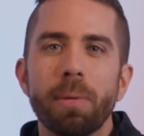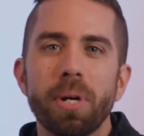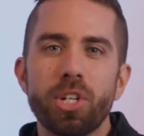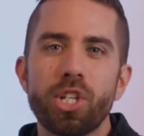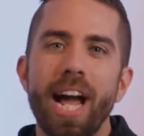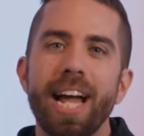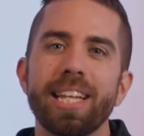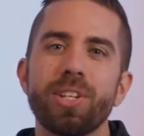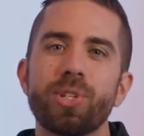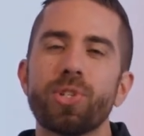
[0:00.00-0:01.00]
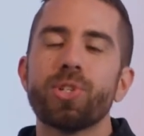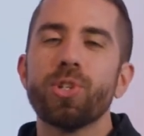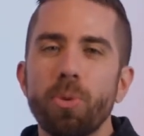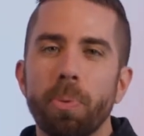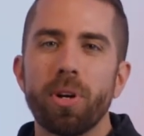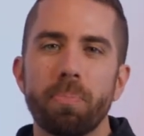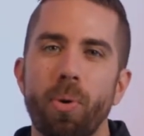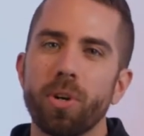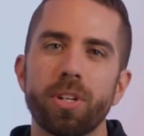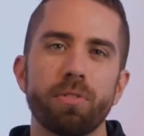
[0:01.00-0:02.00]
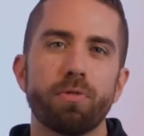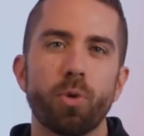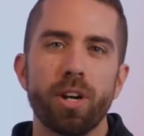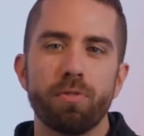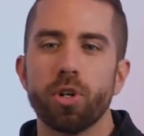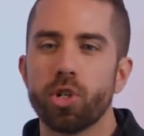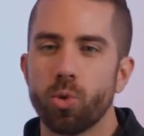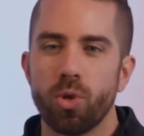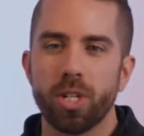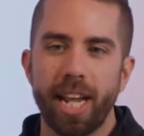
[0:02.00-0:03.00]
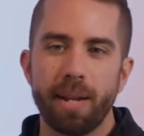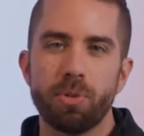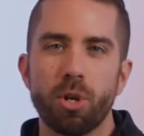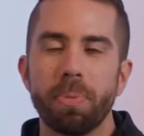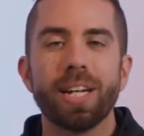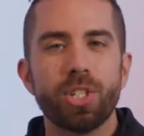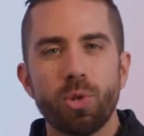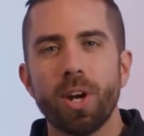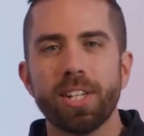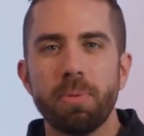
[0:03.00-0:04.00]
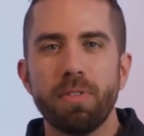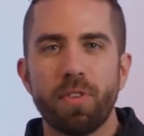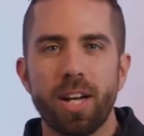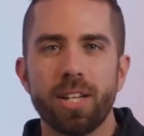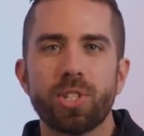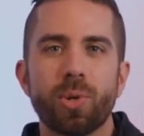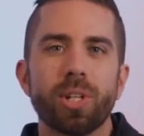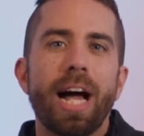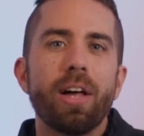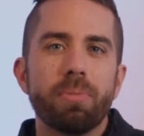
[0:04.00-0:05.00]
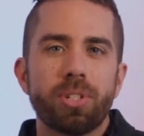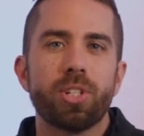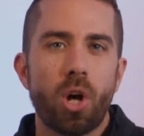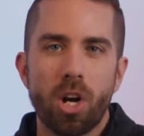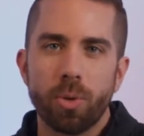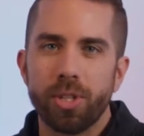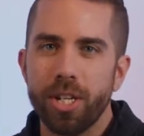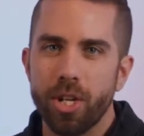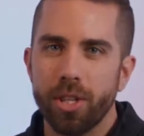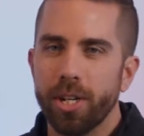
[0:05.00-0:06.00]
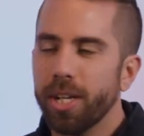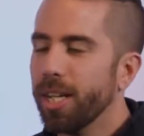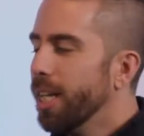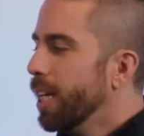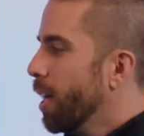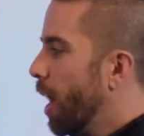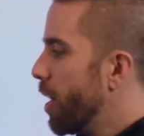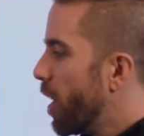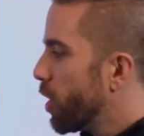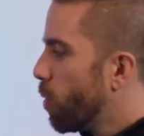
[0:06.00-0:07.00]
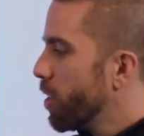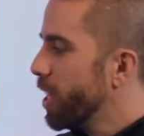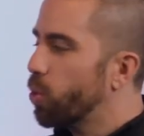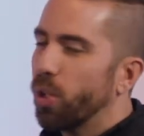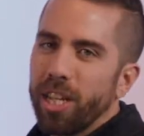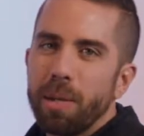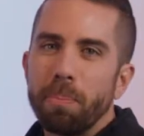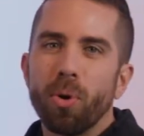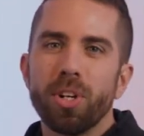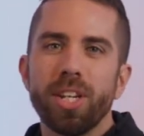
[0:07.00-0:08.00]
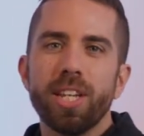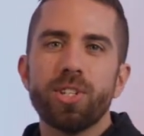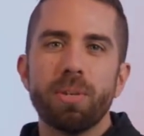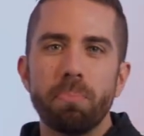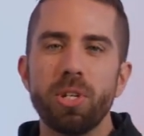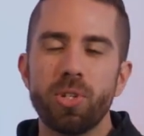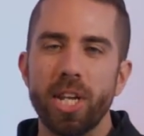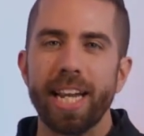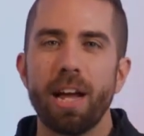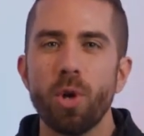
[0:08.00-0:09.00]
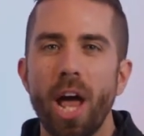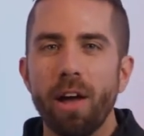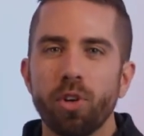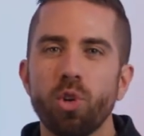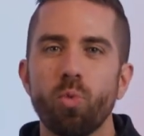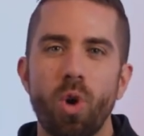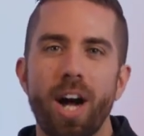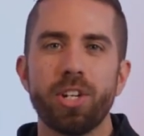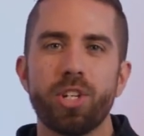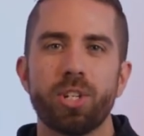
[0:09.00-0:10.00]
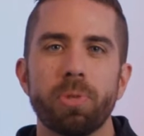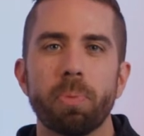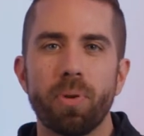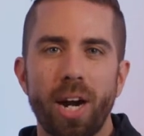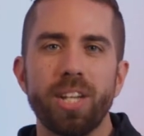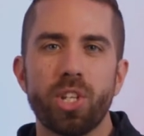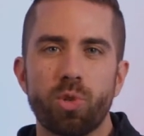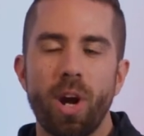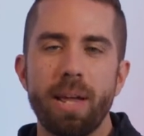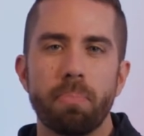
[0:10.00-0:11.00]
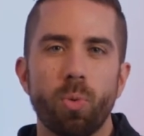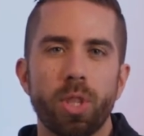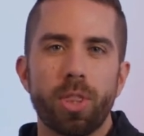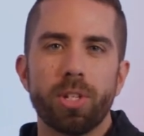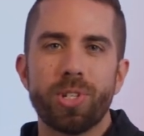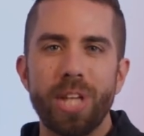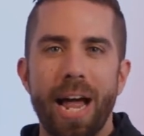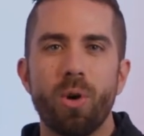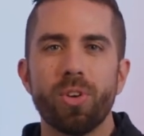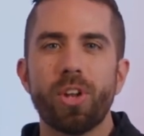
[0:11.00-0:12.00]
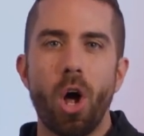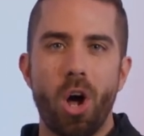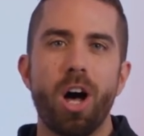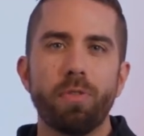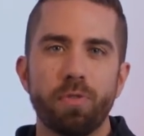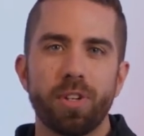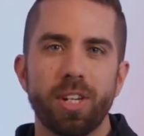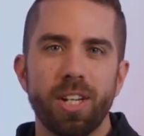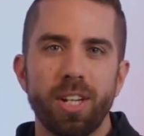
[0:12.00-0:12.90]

But chat is super important for a virtual game show because you want it to be fun, so allow them to talk with each other. Another one that's really important is the music. Have you ever watched The Price is Right but with the sound off?